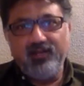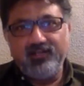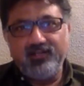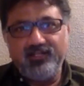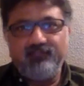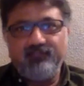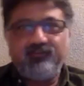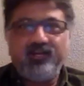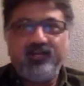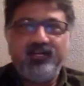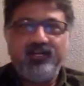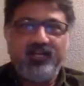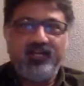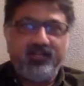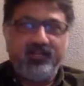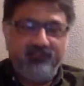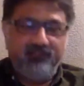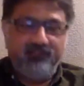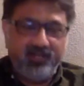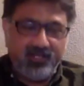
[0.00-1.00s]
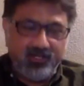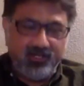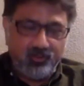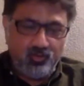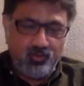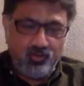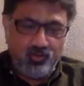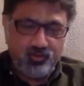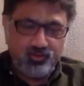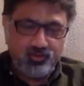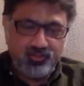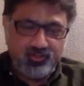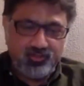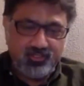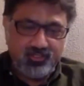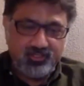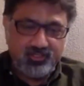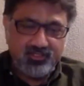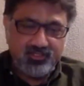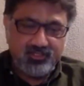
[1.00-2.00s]
They find Navitaire to host it
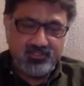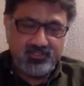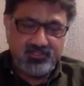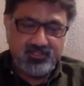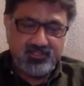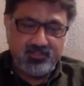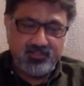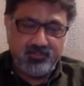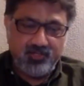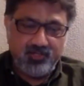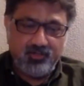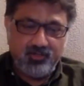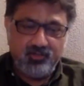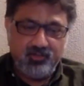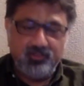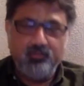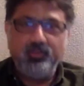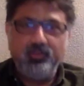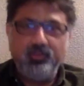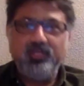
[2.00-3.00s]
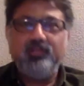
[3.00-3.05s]
as a slipping on the wheel.